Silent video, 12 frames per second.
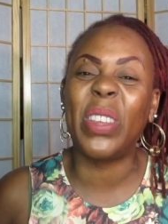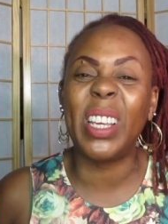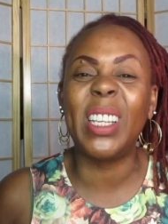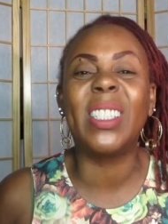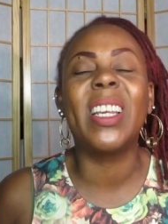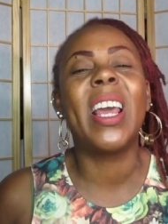
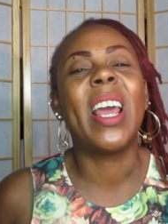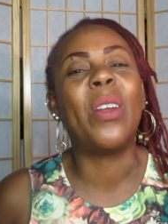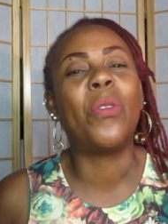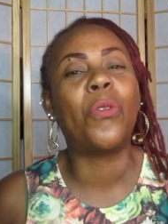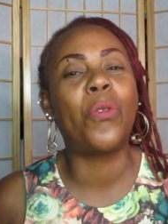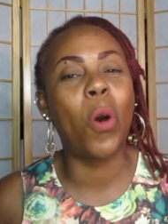these
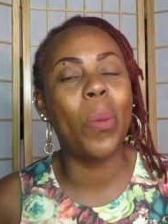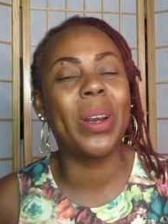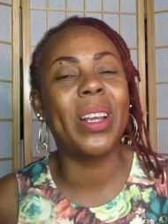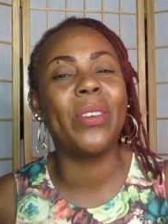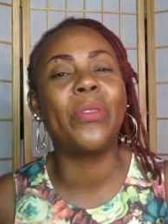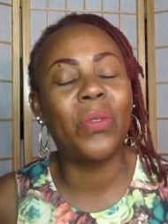
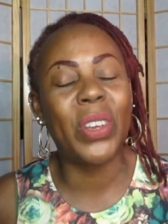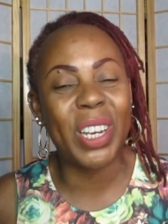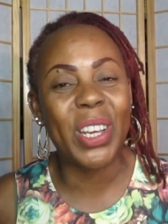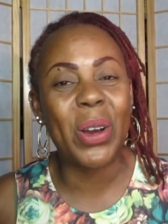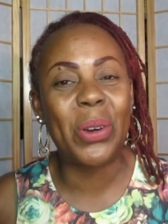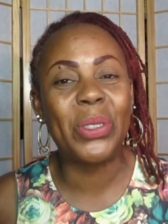informative
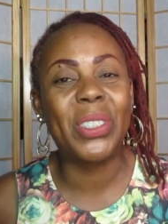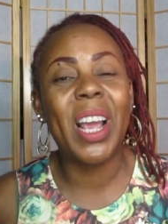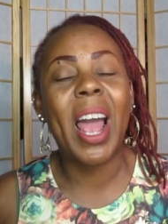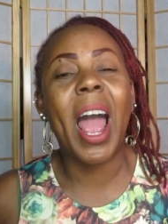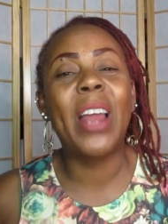videos,